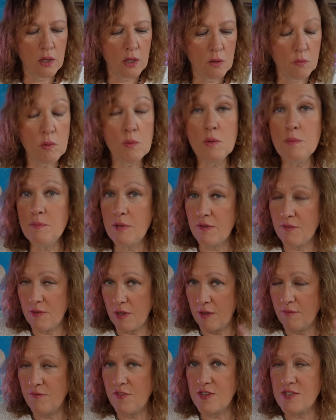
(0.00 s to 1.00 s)
We wouldn't
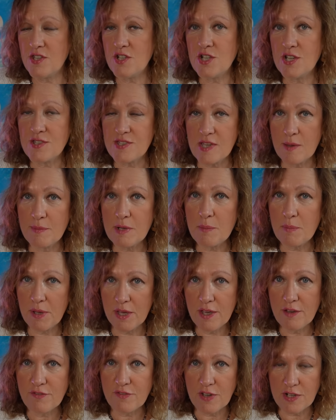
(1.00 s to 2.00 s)
be envisaging somebody
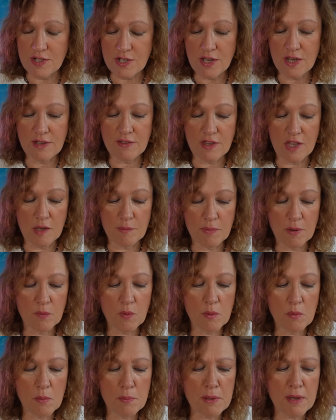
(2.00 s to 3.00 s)
perfect either, but
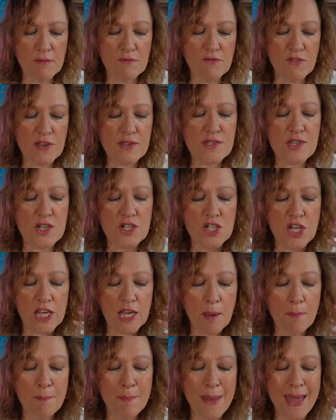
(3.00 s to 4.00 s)
we would be
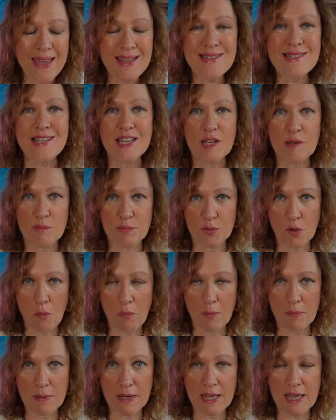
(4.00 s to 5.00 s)
envisaging better,
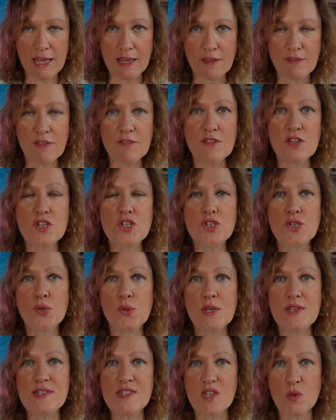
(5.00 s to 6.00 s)
probably, than the
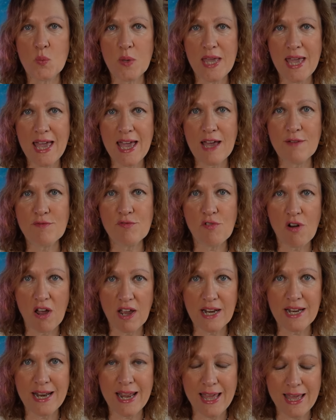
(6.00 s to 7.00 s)
choice that we have
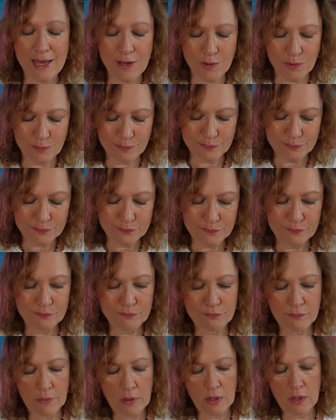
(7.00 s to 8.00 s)
right now.
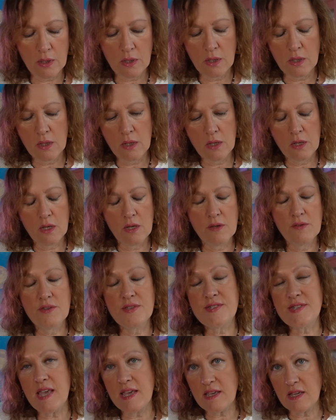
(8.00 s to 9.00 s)
The
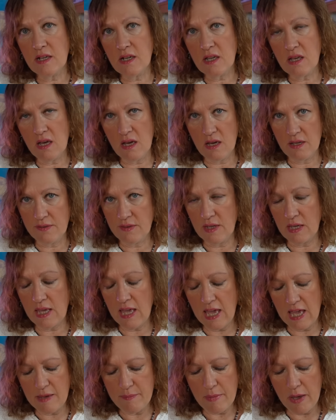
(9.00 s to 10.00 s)
second card that
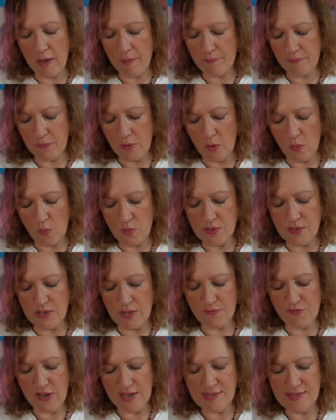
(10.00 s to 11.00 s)
came up was
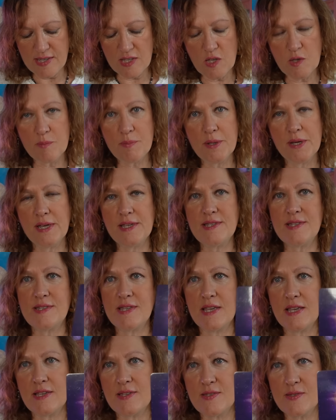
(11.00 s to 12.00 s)
the Vesica
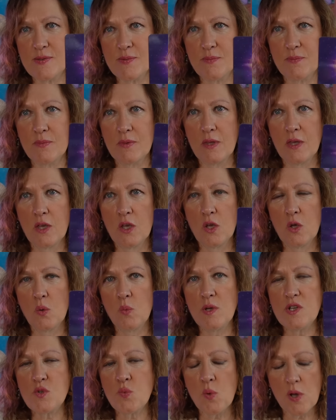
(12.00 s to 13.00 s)
Pisces,
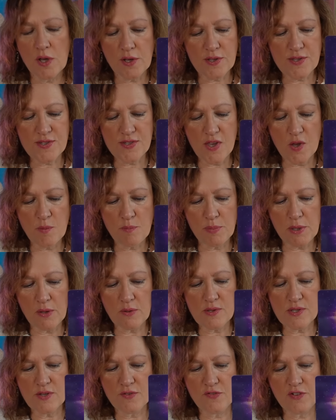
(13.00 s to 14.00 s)
which works so
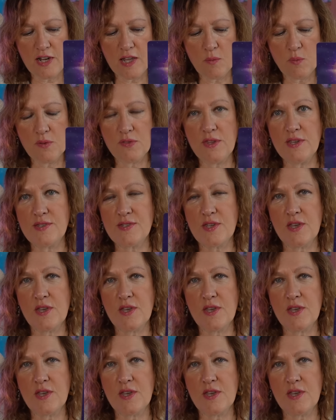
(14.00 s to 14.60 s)
beautifully with this